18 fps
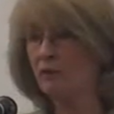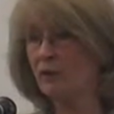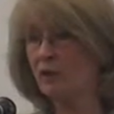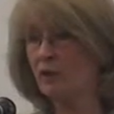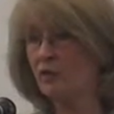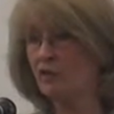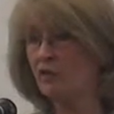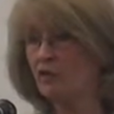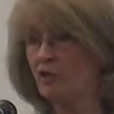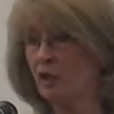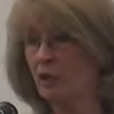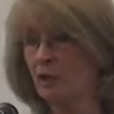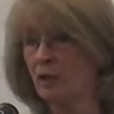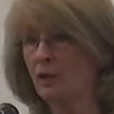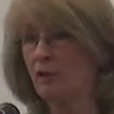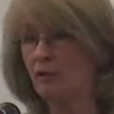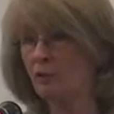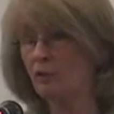first
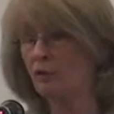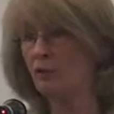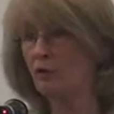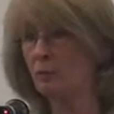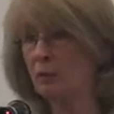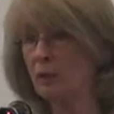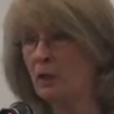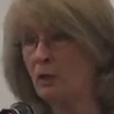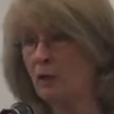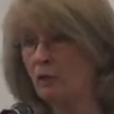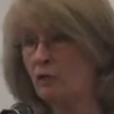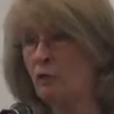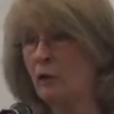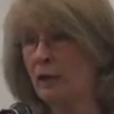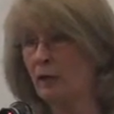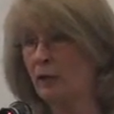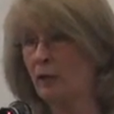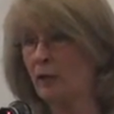drugs to be used
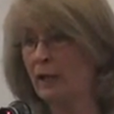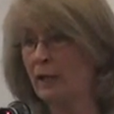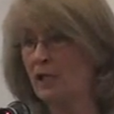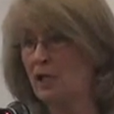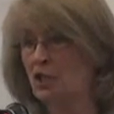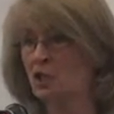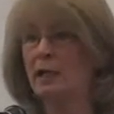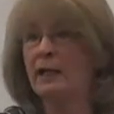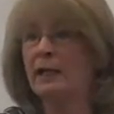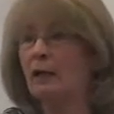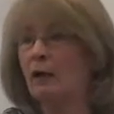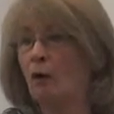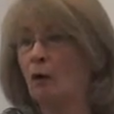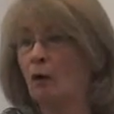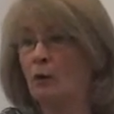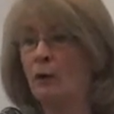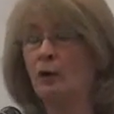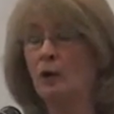recreationally
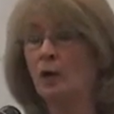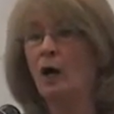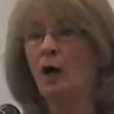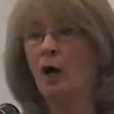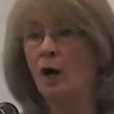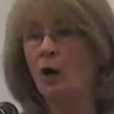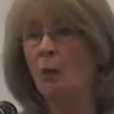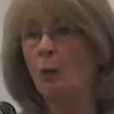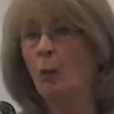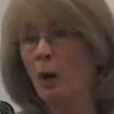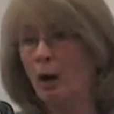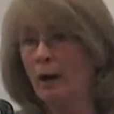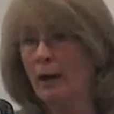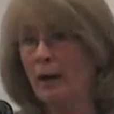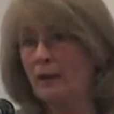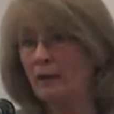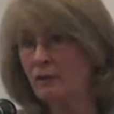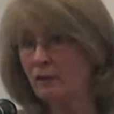on a
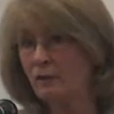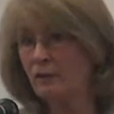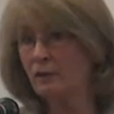wide